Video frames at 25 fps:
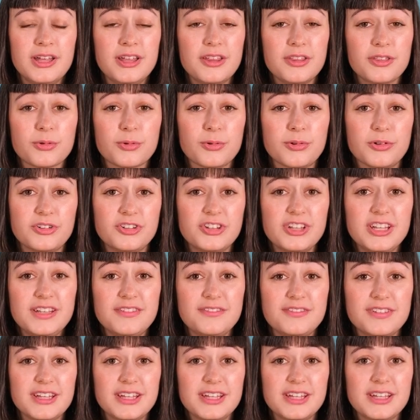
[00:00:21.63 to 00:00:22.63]
through a
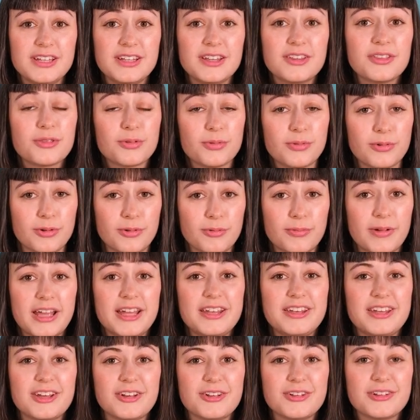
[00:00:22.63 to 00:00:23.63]
TV, through a
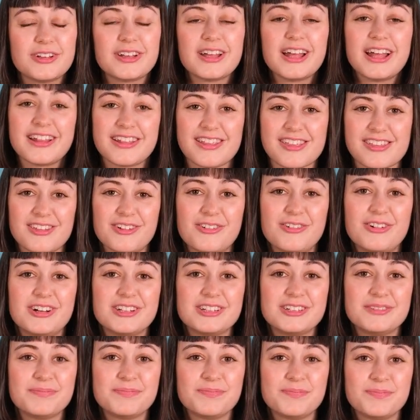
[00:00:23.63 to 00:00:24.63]
radio, and so on.